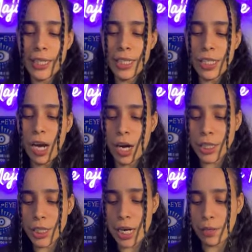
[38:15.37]
There's a heart
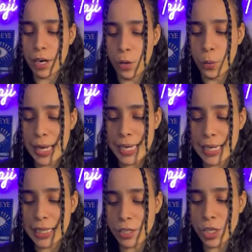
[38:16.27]
chakra
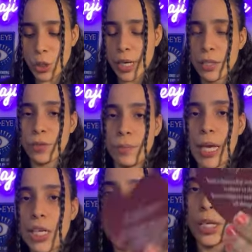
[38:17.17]
awakening. There's a
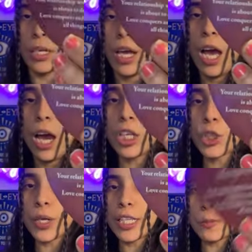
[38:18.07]
transformation, a
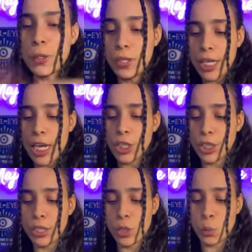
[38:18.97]

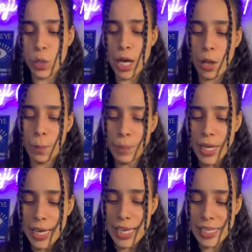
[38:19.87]
transmutation as well.
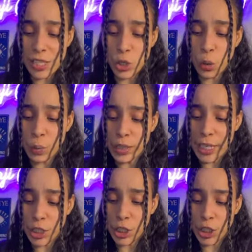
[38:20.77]
It says your
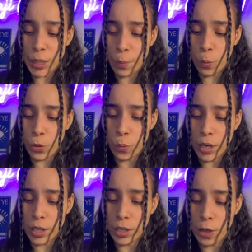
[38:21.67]
relationship with
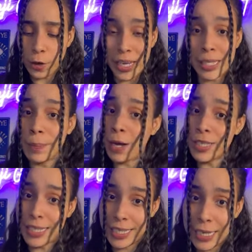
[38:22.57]
one another is about
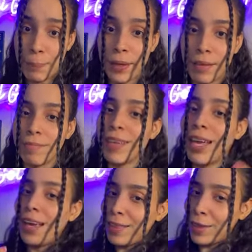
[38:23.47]
to deepen.
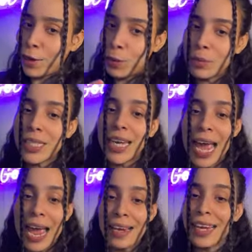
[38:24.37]
There it goes
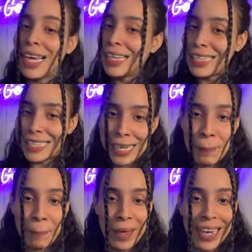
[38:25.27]
again.
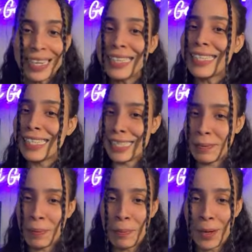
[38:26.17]
Deepen,
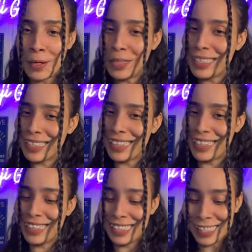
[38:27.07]
deep
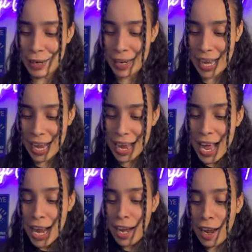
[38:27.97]
emotions, okay?
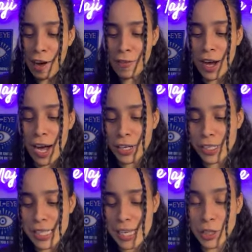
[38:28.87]
Love
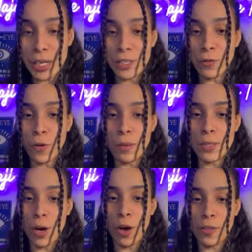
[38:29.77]
conquers and transforms
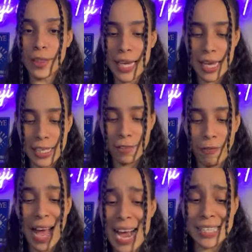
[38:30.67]
all things.
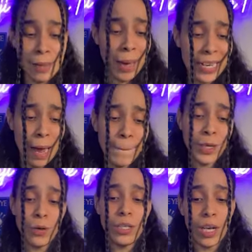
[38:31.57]
Facts. Somebody comment
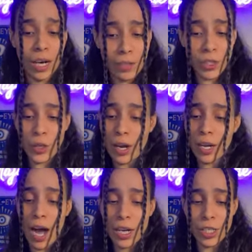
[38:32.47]
below, love
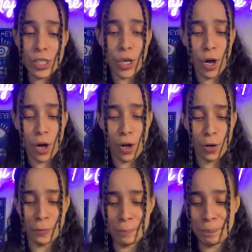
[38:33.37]
conquers all.